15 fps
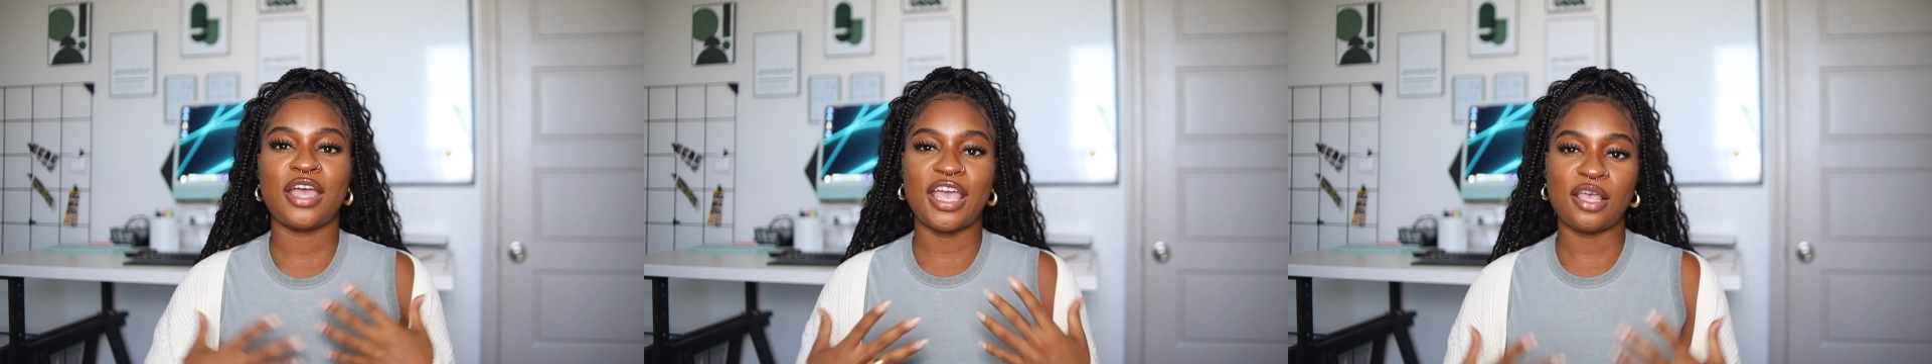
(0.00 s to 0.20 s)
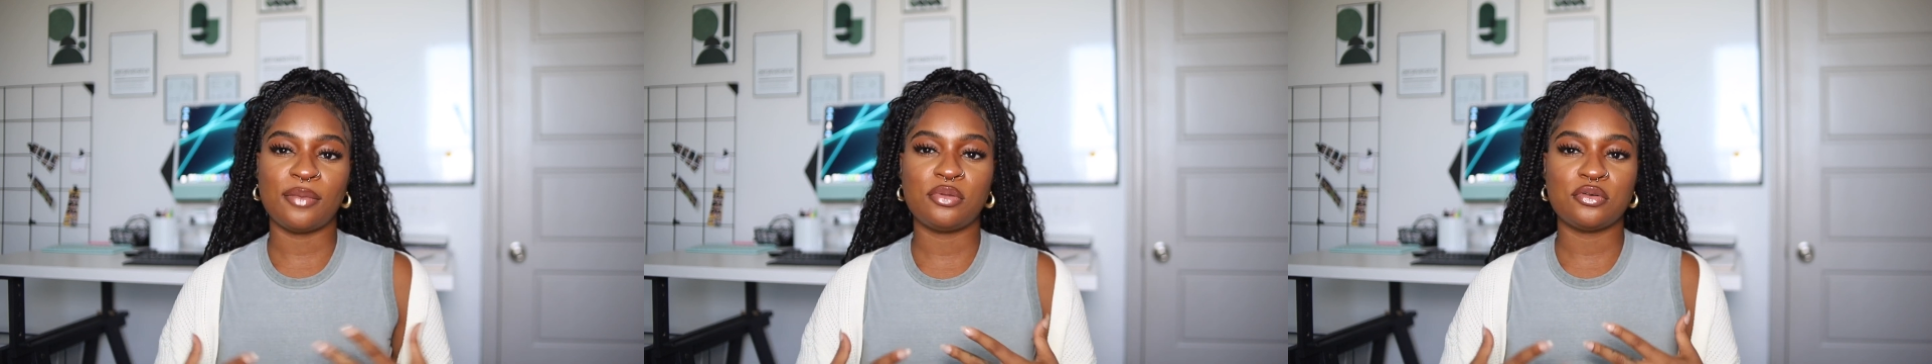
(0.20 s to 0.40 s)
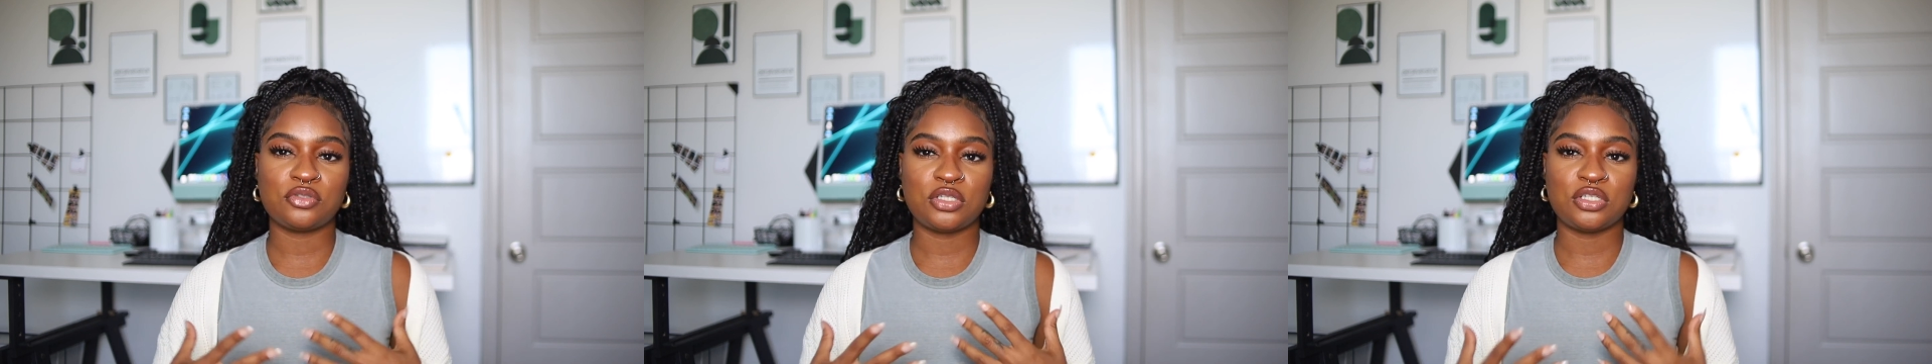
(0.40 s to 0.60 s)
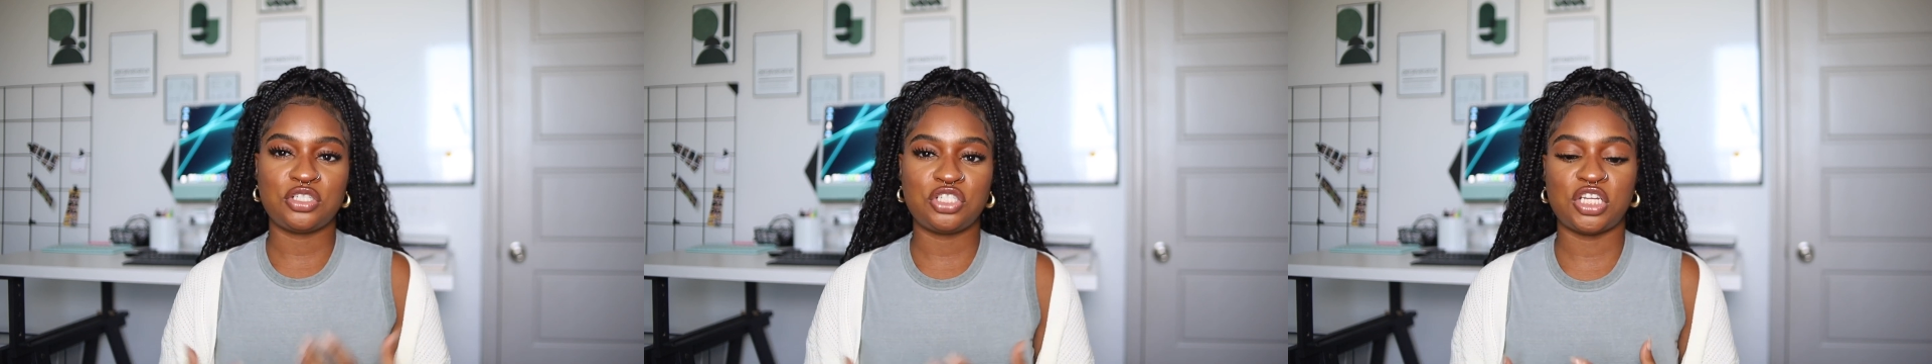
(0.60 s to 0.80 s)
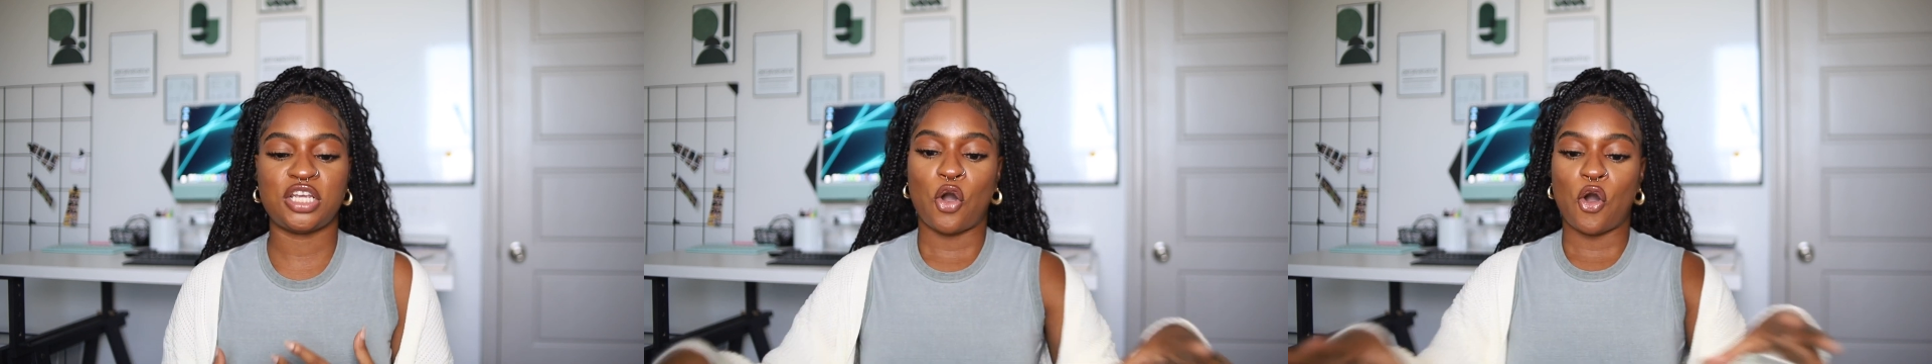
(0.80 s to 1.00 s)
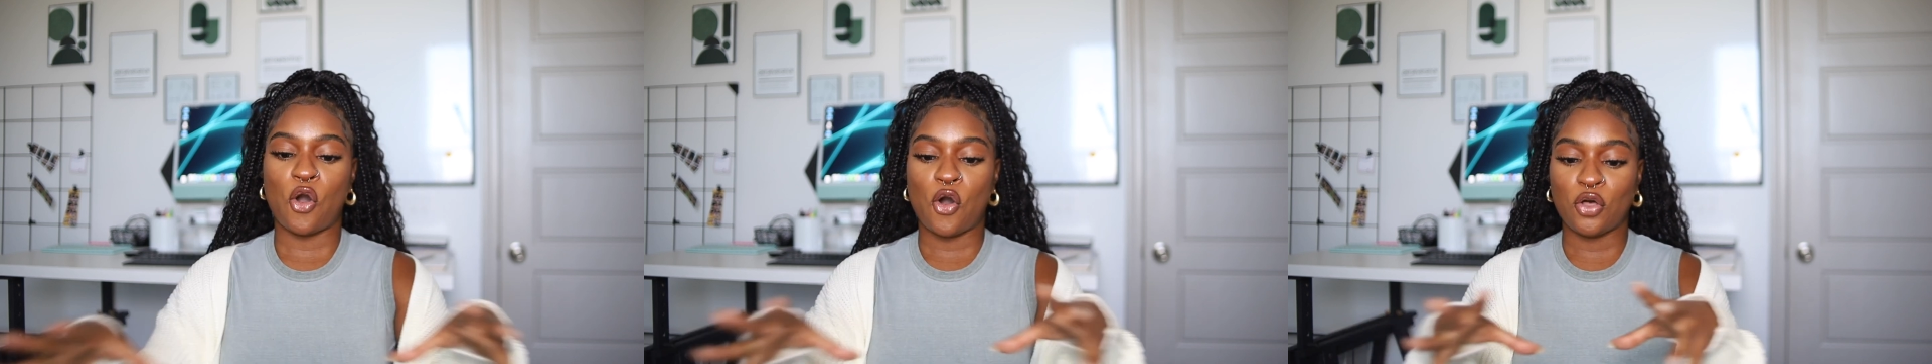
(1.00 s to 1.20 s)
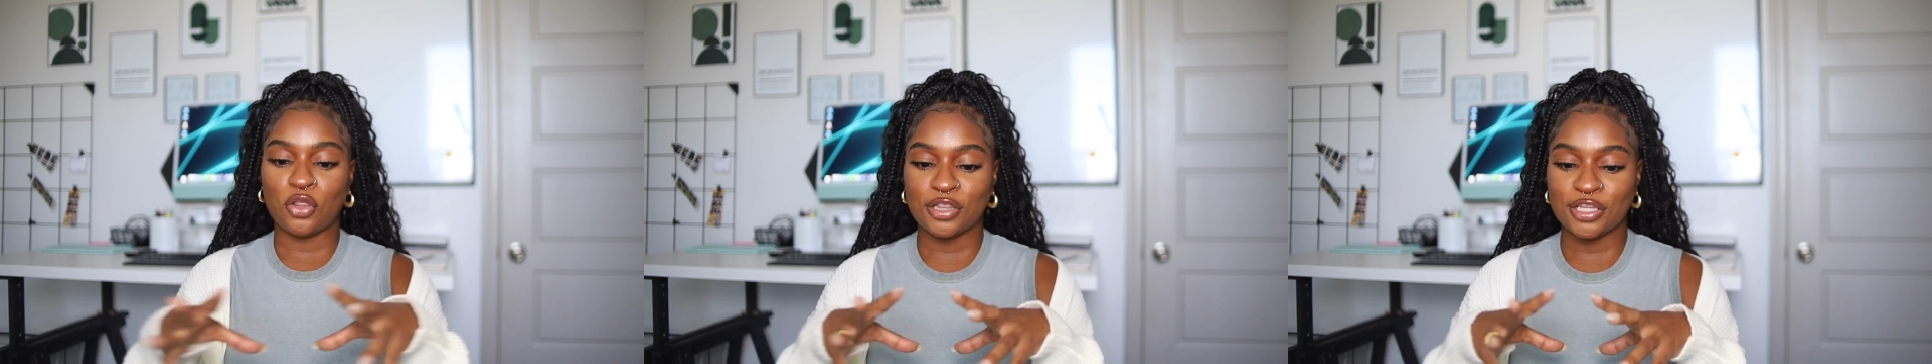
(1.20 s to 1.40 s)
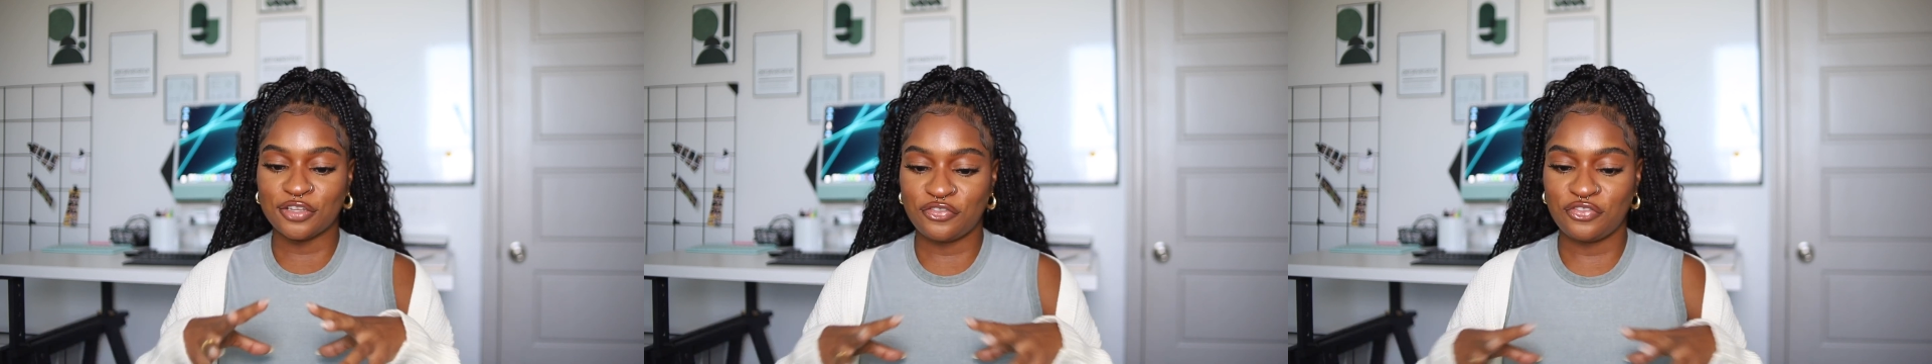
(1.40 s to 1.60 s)
able to share
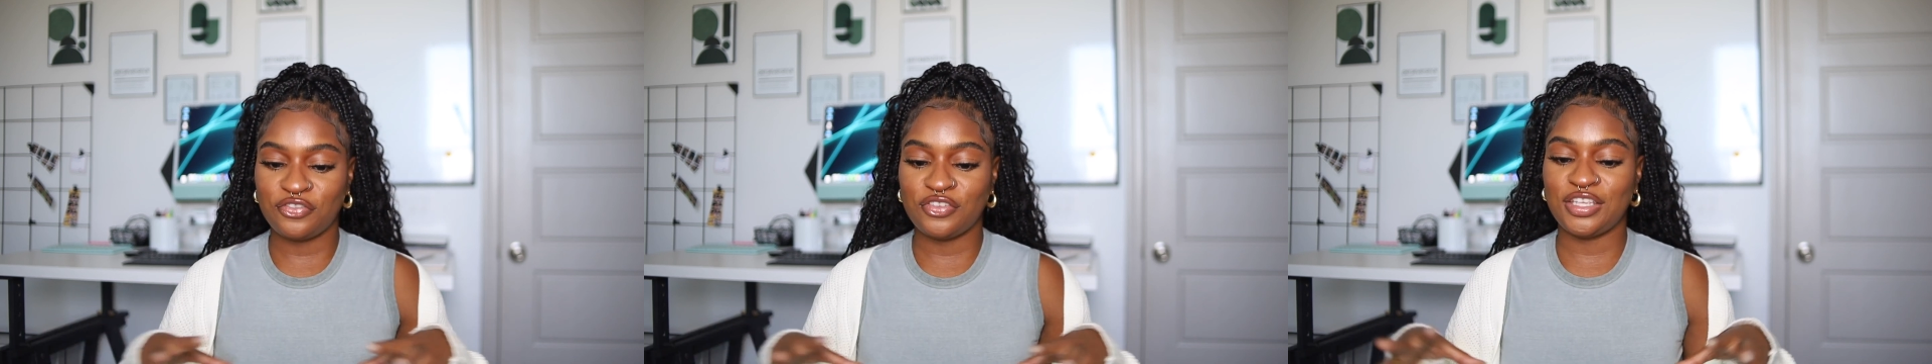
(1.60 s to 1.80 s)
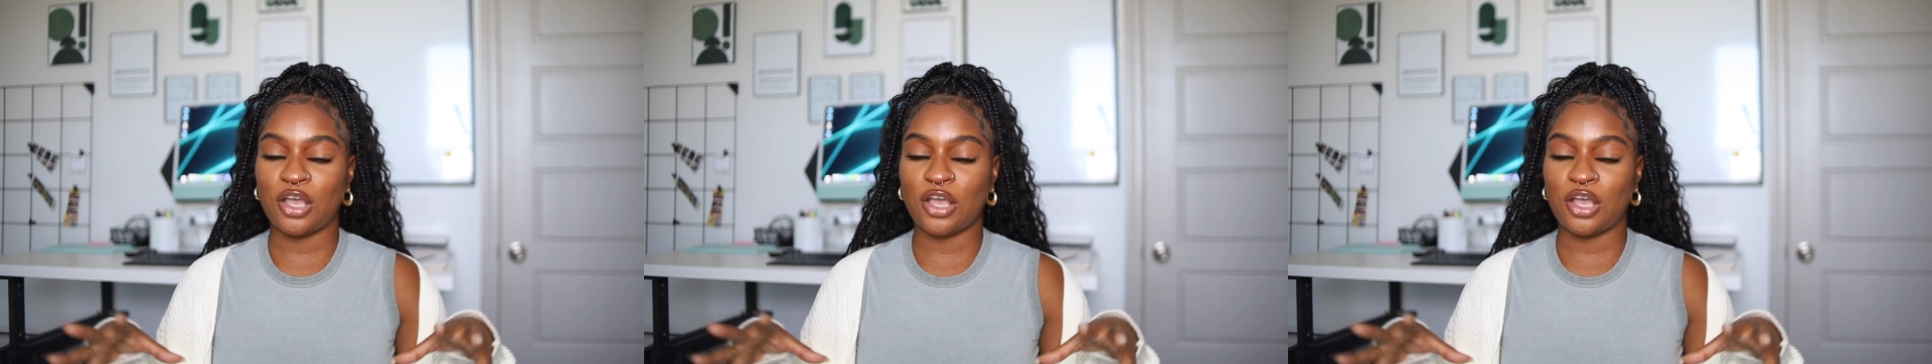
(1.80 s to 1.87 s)
all of